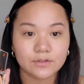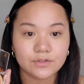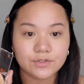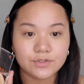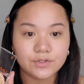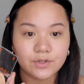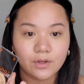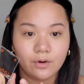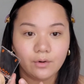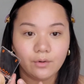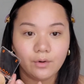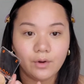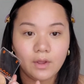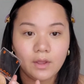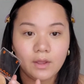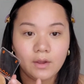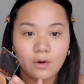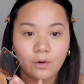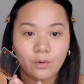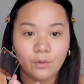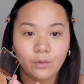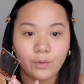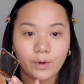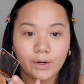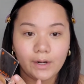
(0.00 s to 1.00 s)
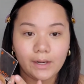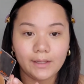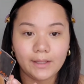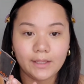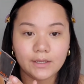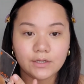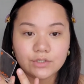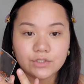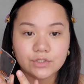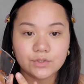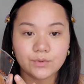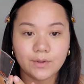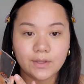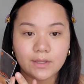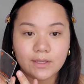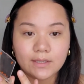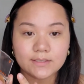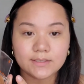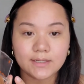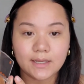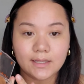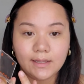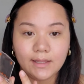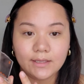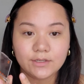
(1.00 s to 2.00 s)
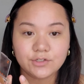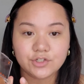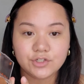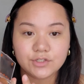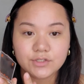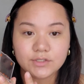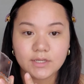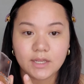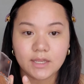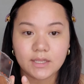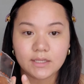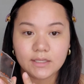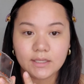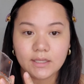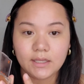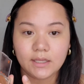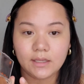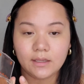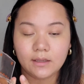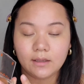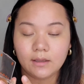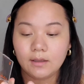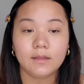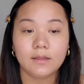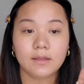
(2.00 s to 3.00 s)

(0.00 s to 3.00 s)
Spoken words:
So what I like doing is I like just taking